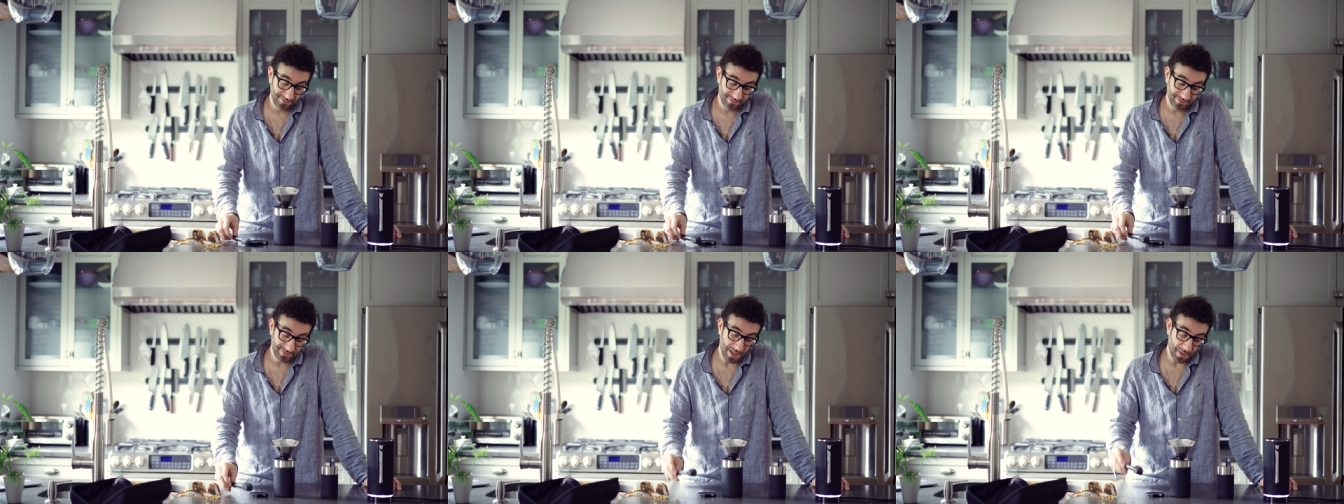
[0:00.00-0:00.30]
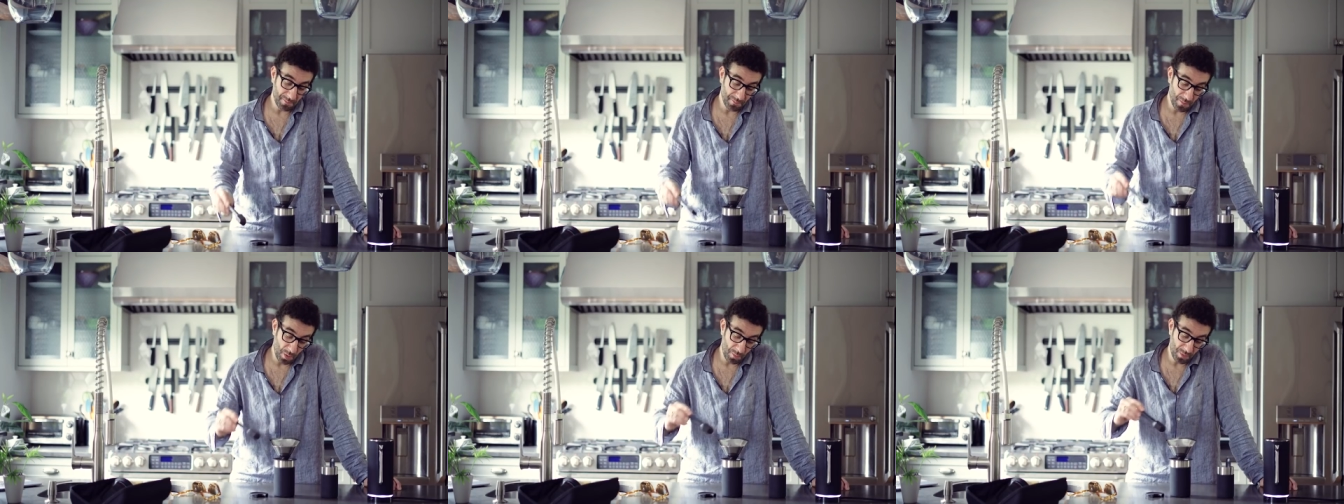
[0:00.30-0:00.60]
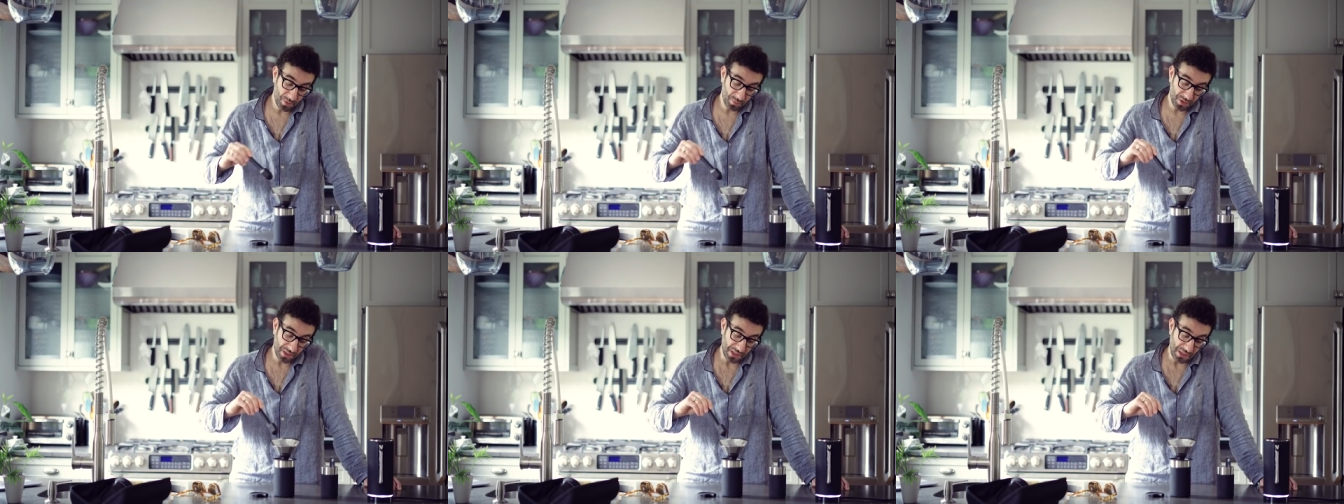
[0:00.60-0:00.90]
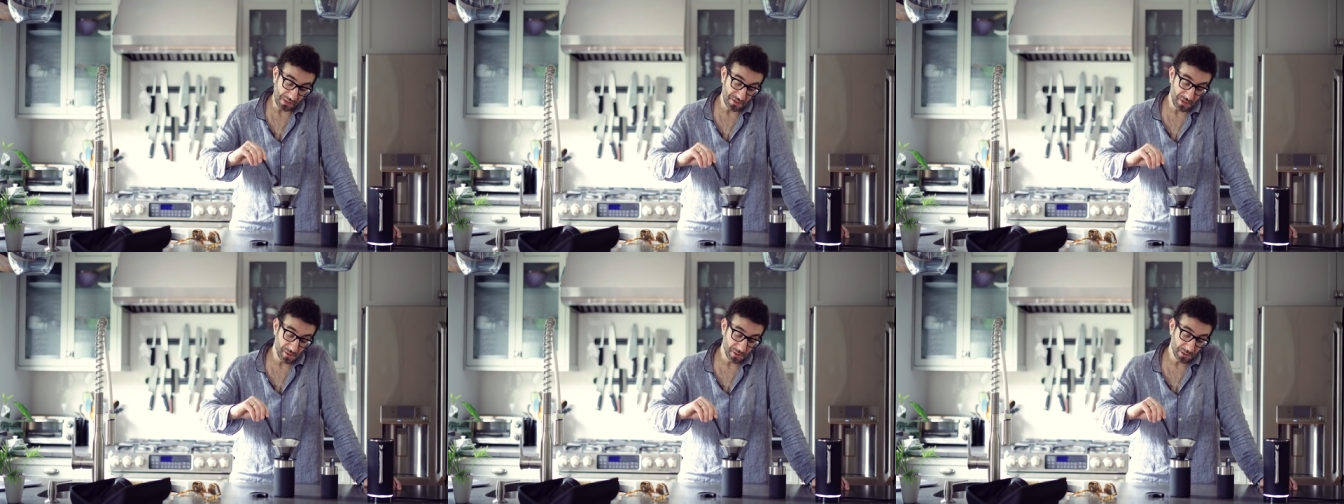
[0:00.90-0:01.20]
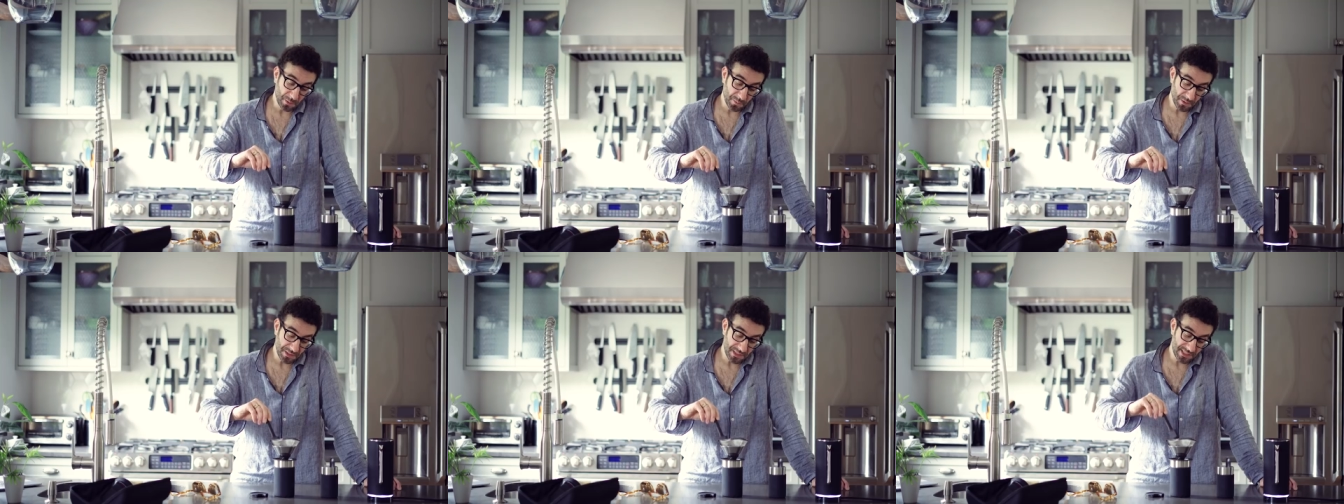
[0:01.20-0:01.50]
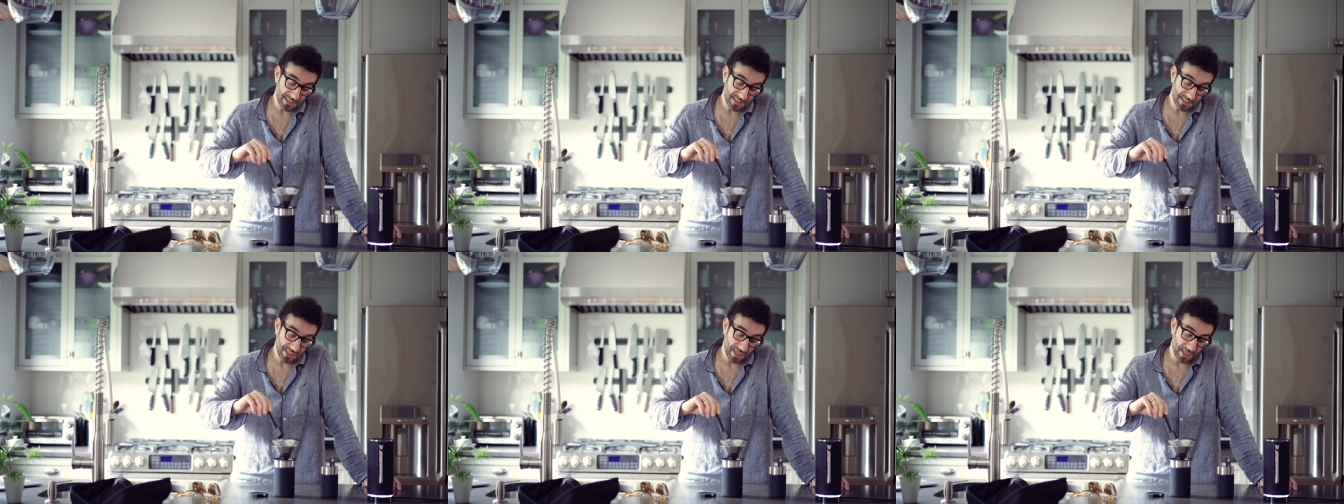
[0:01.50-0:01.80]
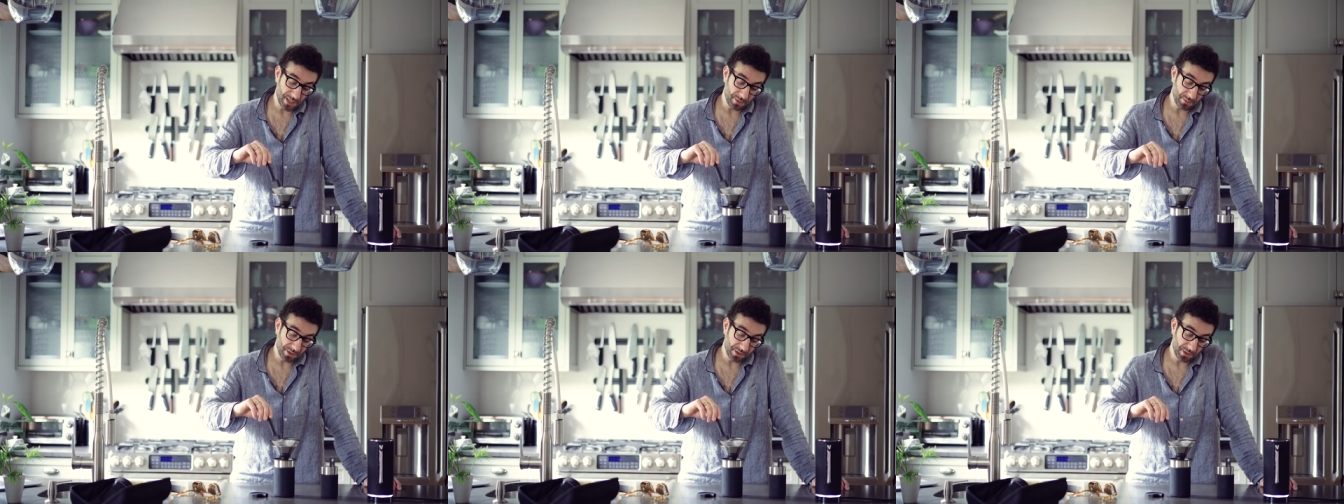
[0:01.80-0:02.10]
That moment when you don't know what to
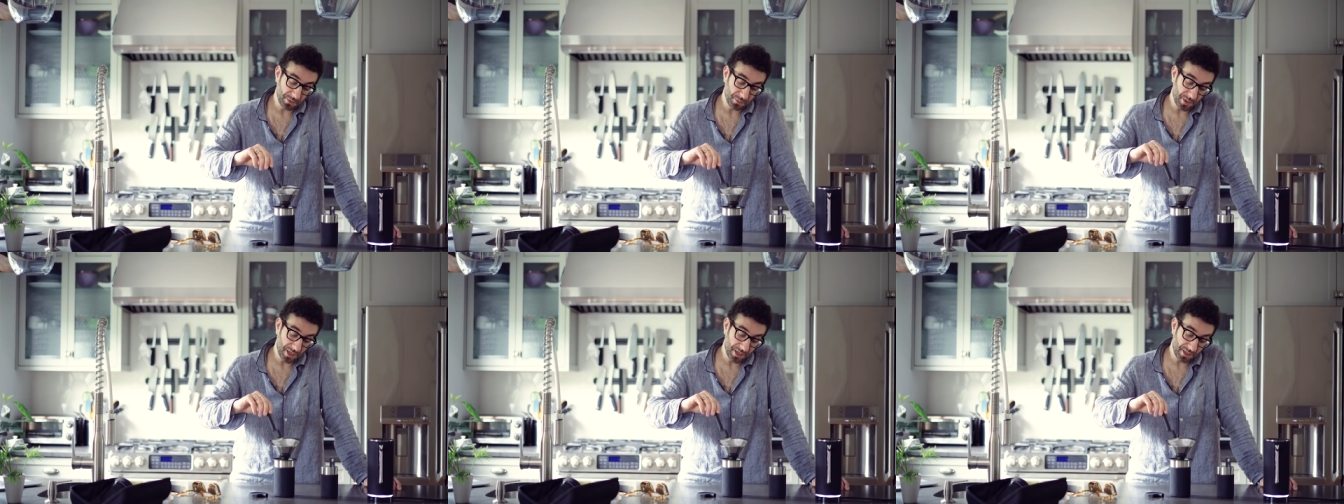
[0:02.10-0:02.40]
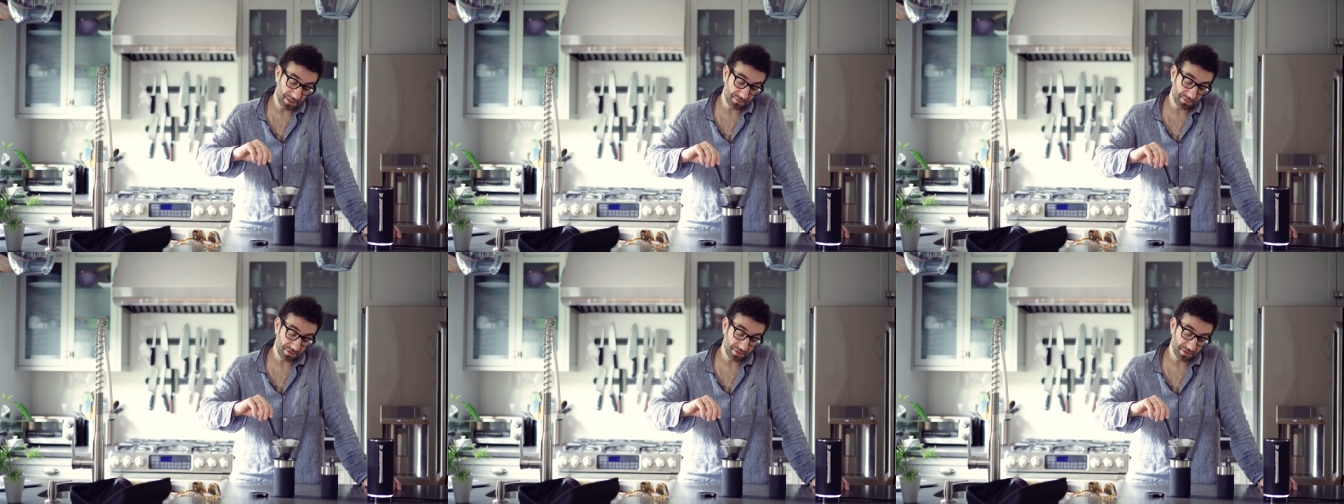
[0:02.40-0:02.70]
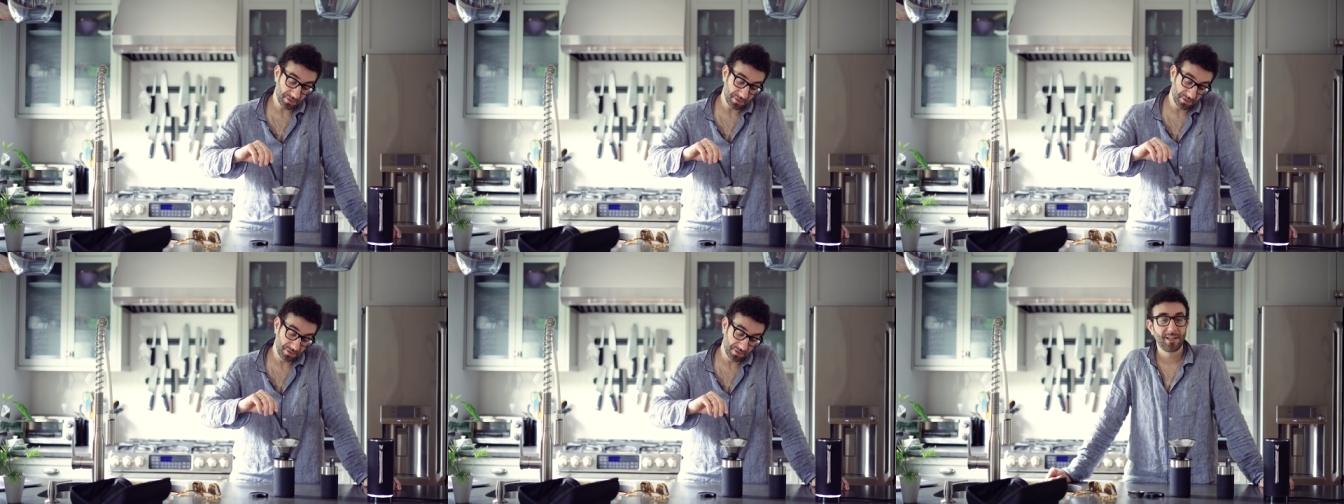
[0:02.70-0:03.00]
say while you're waiting for your...